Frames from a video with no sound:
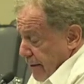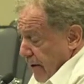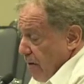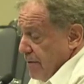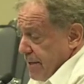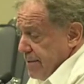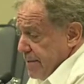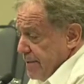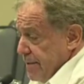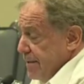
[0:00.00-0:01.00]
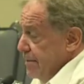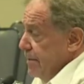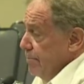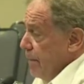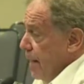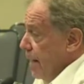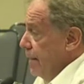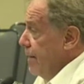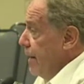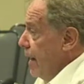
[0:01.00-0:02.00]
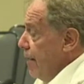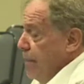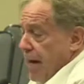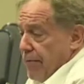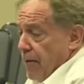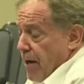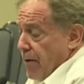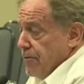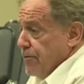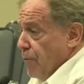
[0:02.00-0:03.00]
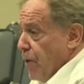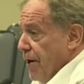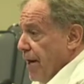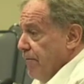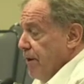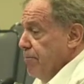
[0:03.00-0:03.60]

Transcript: long distances and bad roads and whatever.